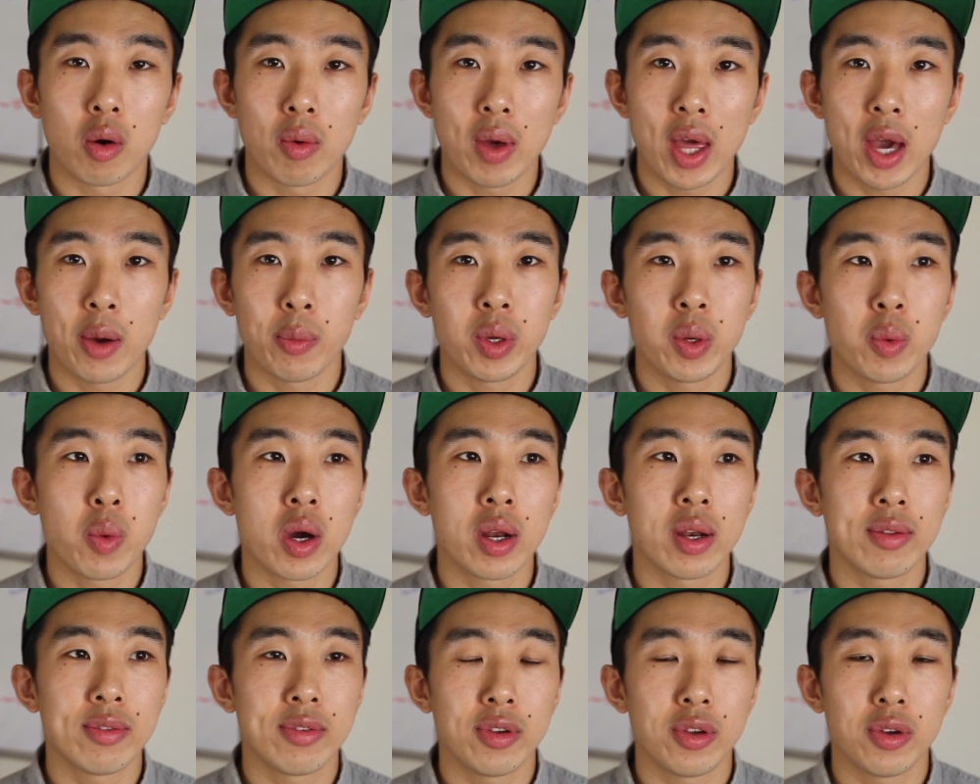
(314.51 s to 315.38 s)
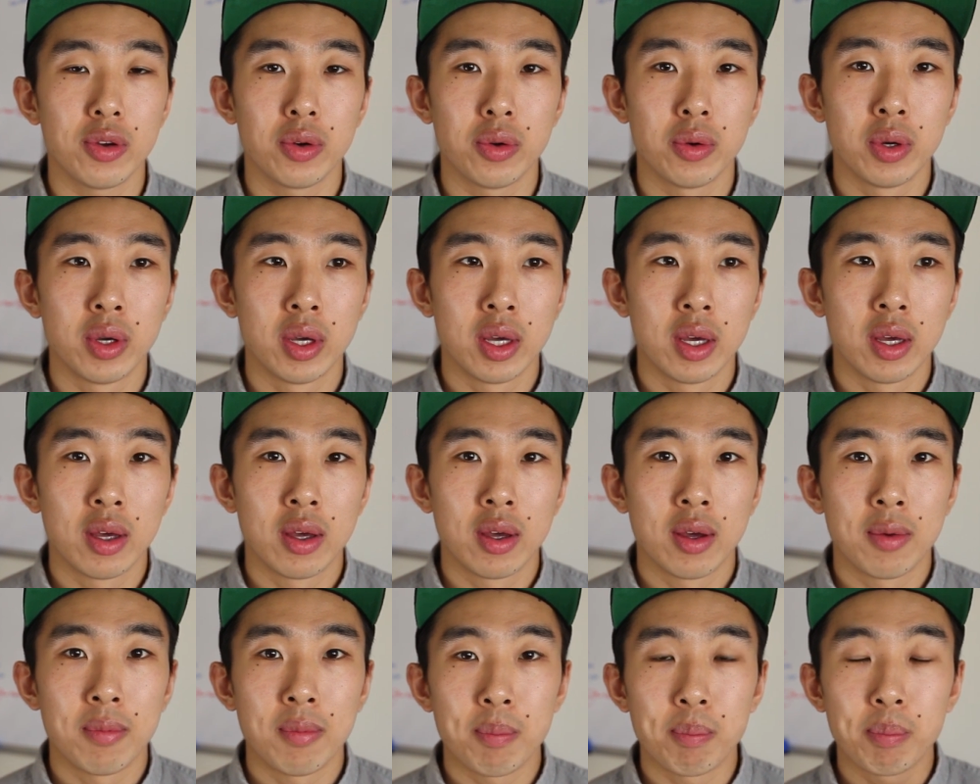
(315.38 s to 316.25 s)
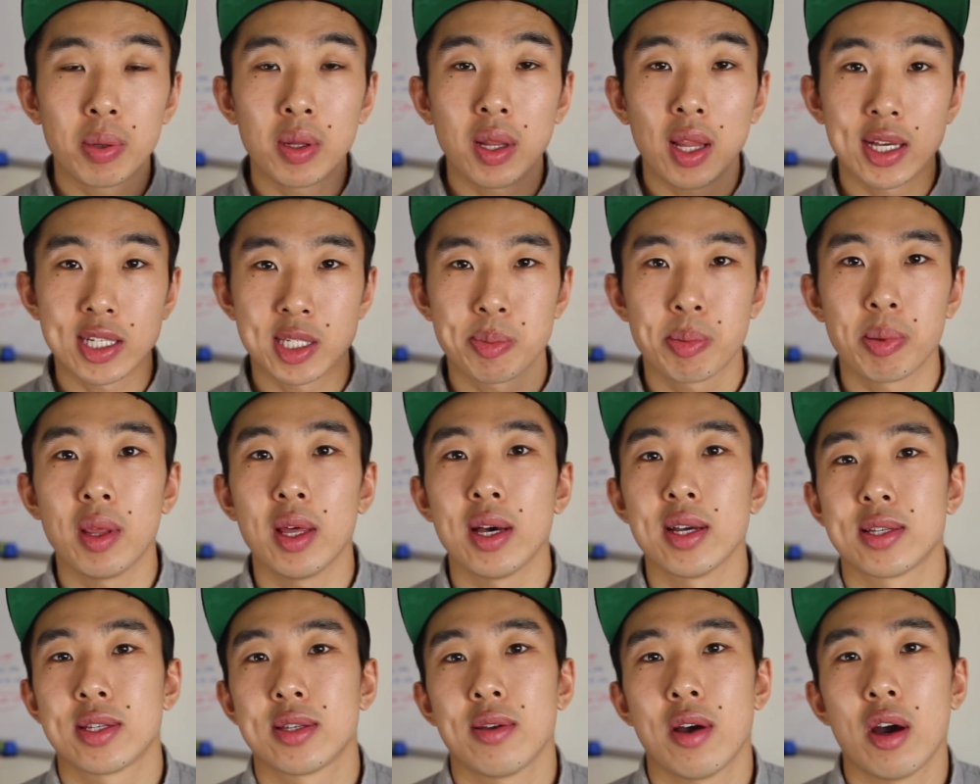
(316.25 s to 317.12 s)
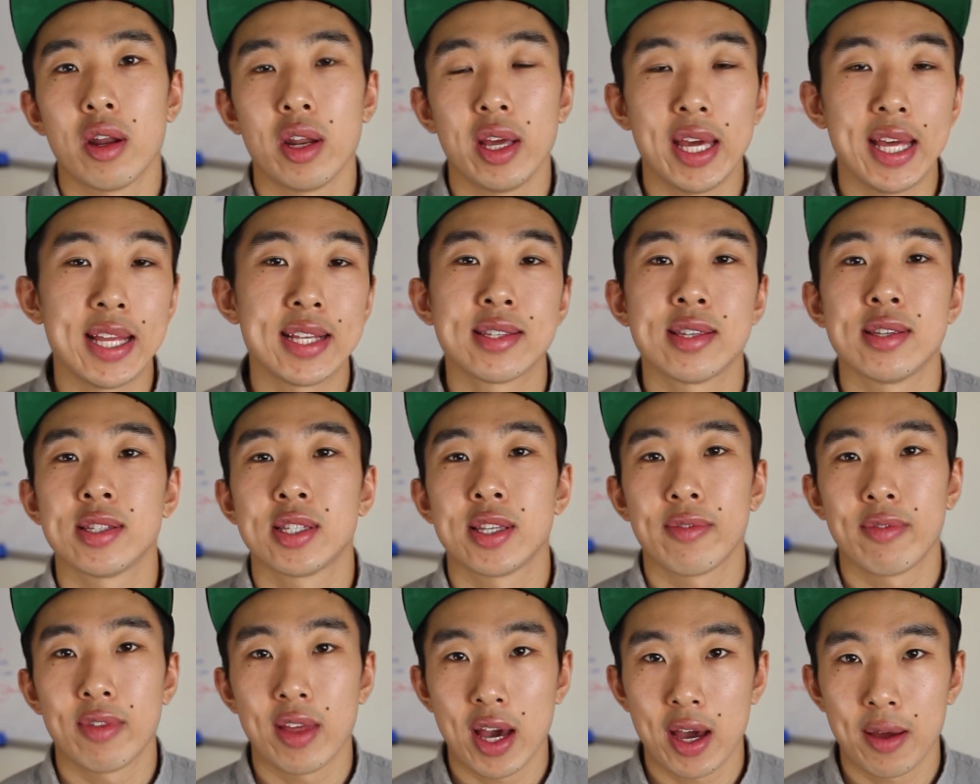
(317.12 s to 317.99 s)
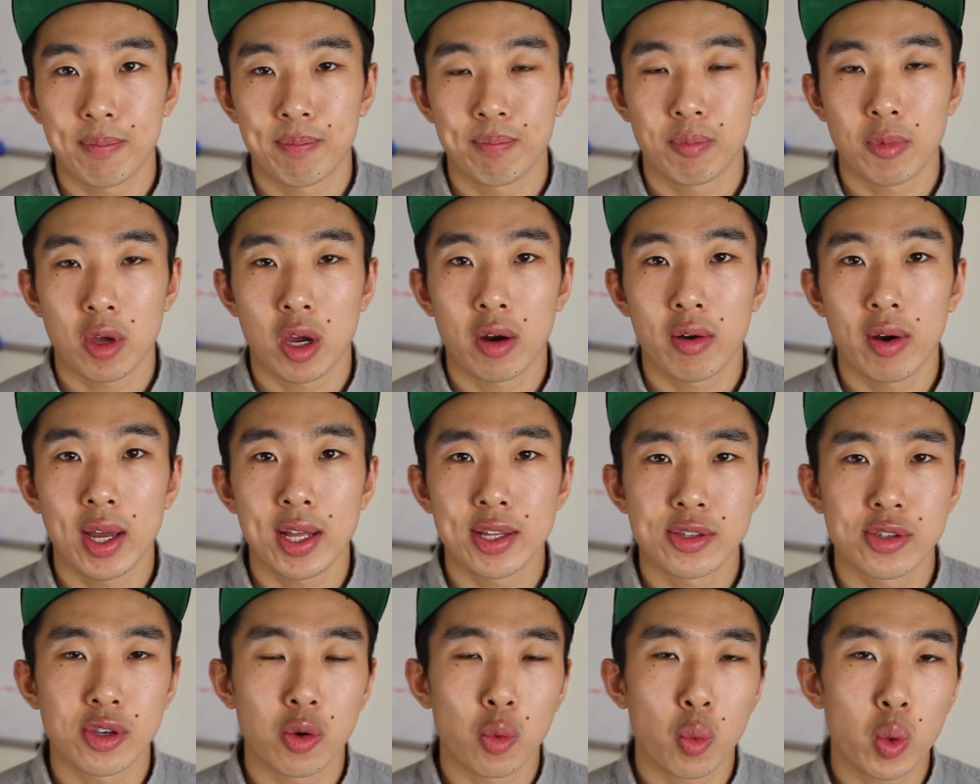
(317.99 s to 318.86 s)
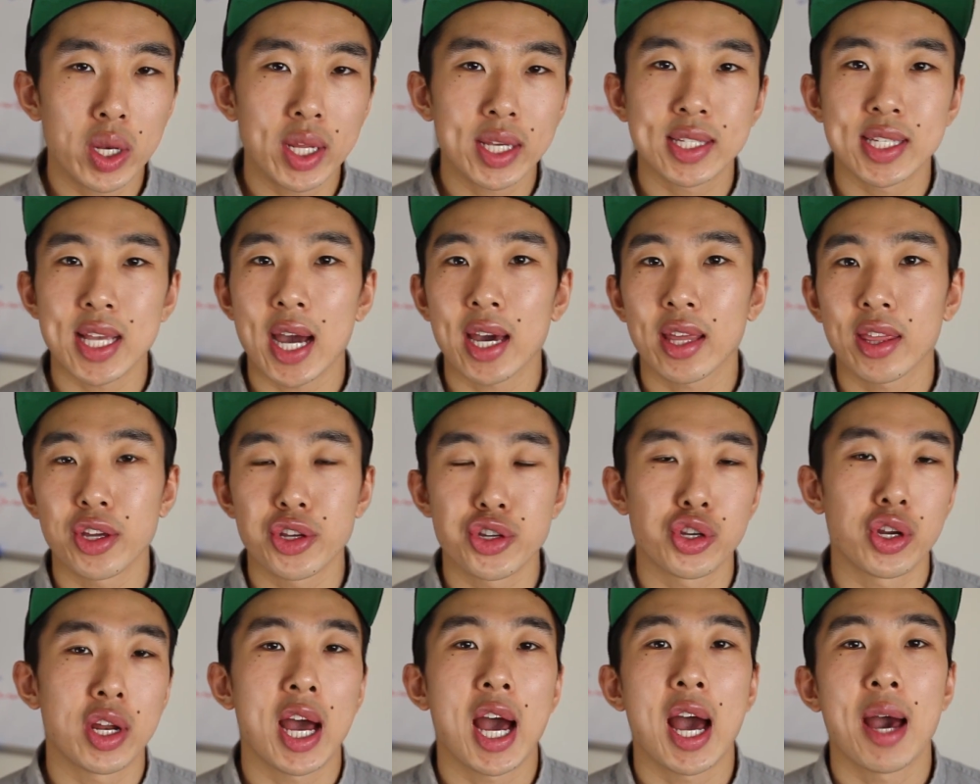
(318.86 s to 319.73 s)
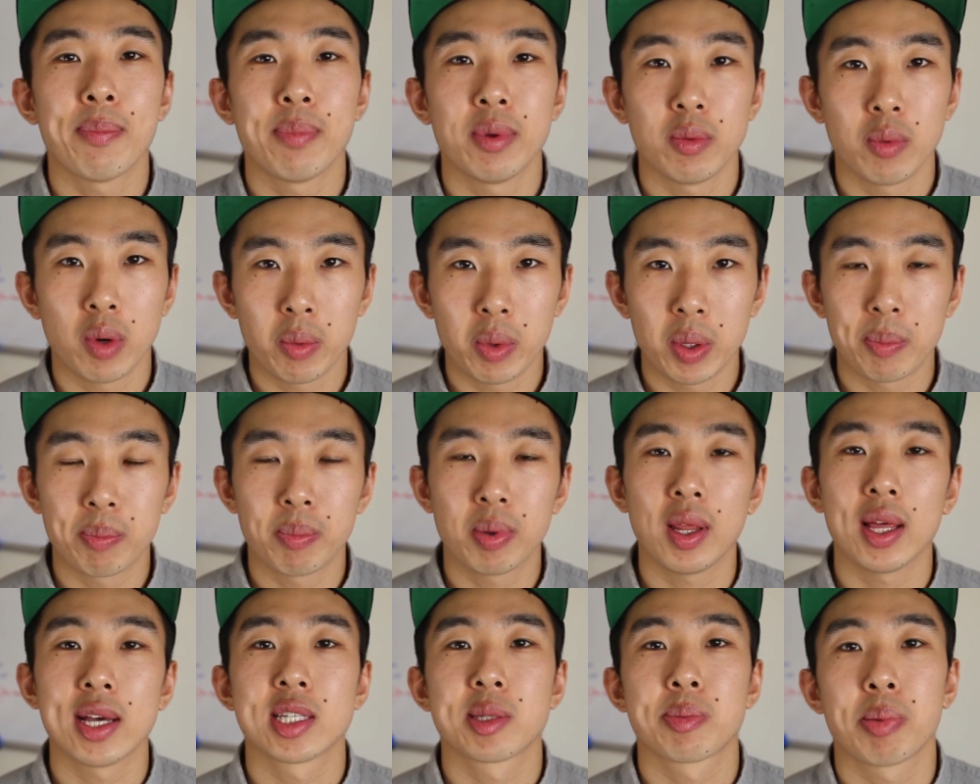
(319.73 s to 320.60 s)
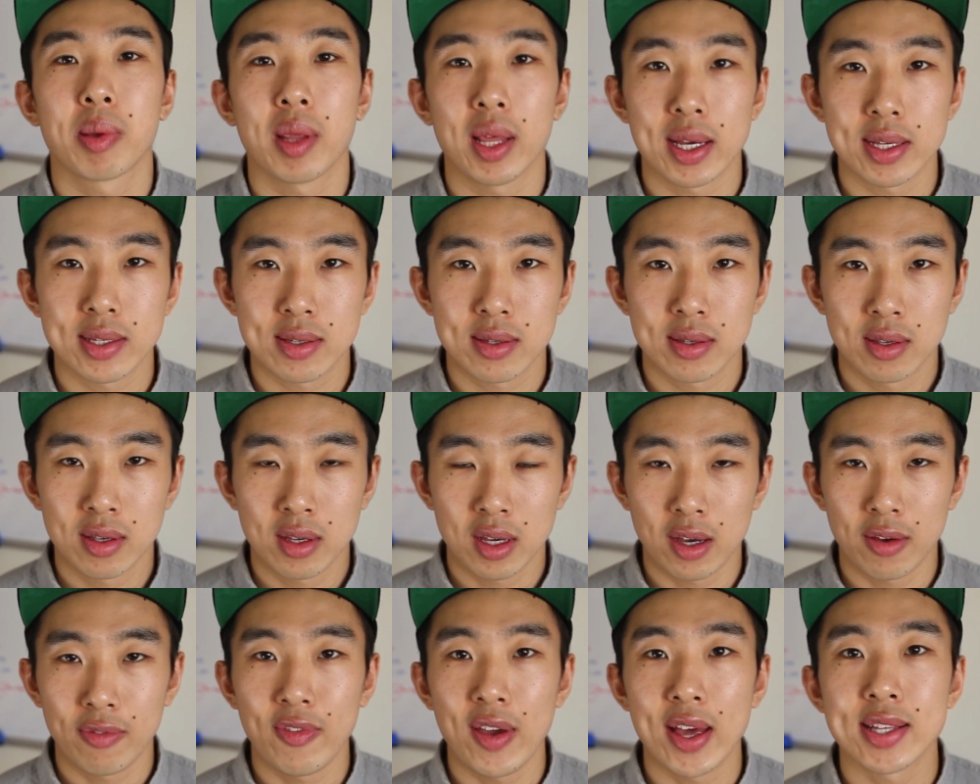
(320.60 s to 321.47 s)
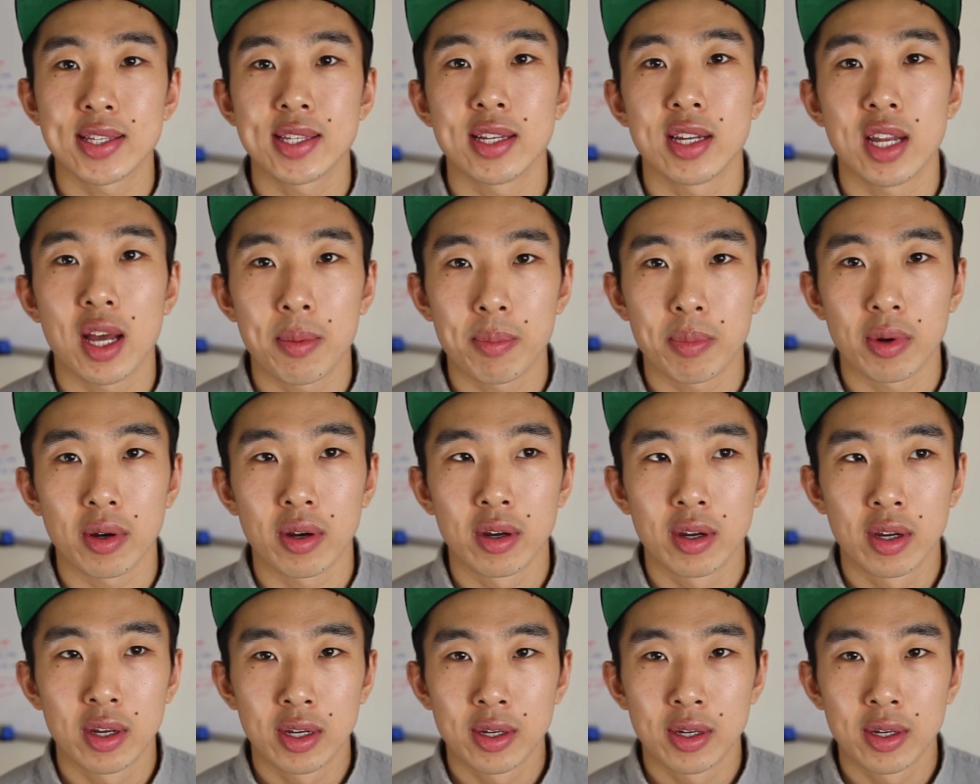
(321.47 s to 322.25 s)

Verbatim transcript: And we want to do plus plus on an instance of that. All right, so what exactly should happen when we plus plus a fancy number?